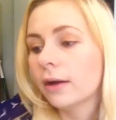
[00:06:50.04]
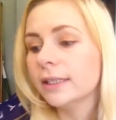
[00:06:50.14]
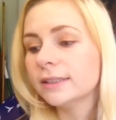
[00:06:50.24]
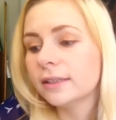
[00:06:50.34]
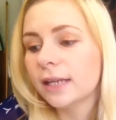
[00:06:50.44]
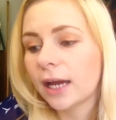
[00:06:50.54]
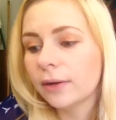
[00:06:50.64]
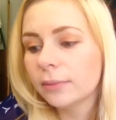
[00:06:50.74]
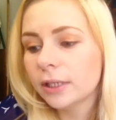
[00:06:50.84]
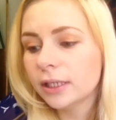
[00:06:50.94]
Alright, so now
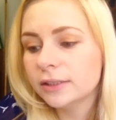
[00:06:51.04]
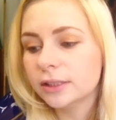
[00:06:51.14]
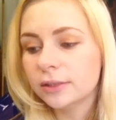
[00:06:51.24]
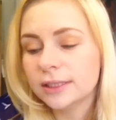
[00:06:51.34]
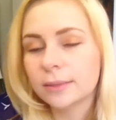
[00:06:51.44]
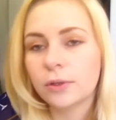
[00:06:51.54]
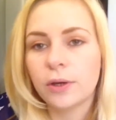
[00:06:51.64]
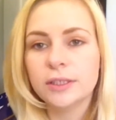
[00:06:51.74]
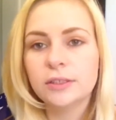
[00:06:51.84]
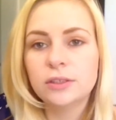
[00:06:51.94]
what I'm going to do is I'm
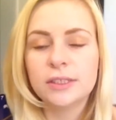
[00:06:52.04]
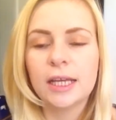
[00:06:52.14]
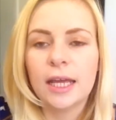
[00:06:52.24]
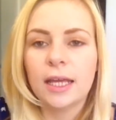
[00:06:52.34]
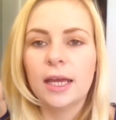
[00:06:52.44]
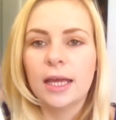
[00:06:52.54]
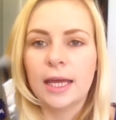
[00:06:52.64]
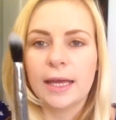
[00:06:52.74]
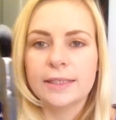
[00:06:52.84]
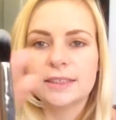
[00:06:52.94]
going to take a